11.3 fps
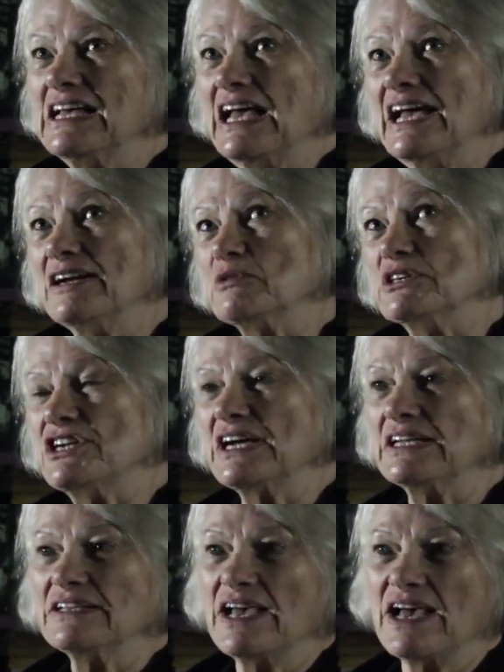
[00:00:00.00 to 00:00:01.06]
And when she
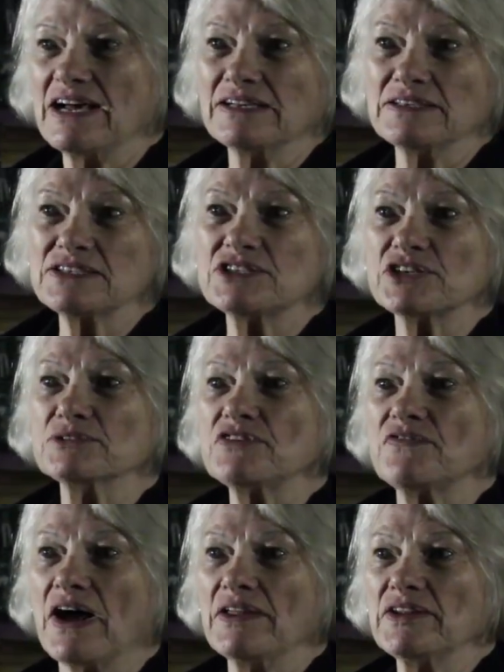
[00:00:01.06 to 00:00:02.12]
got in the house, Joan's
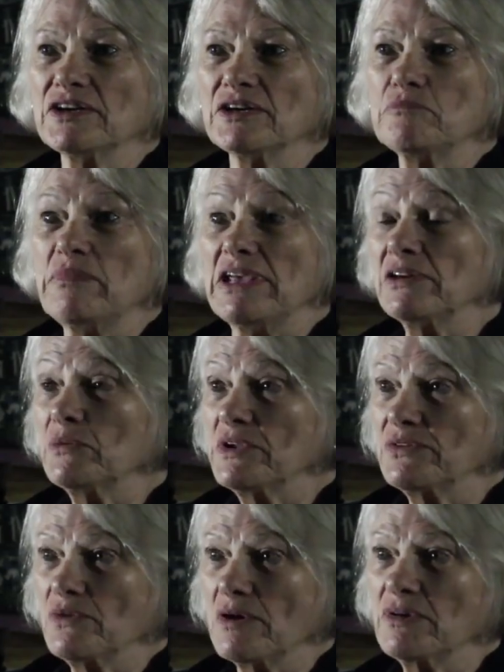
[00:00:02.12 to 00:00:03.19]
father beat her
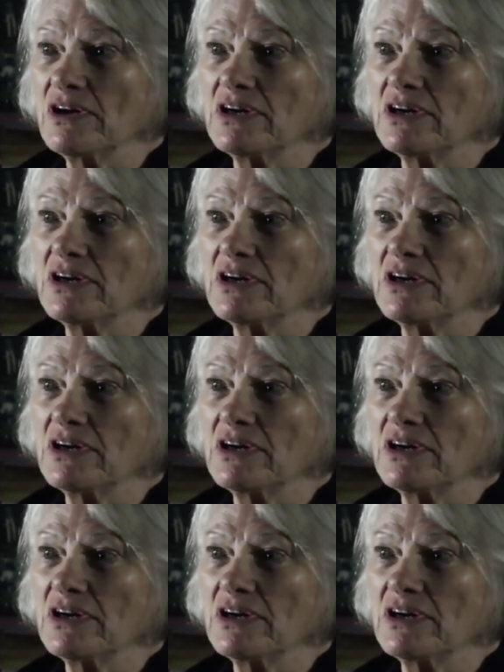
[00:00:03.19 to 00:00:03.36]
with a rubber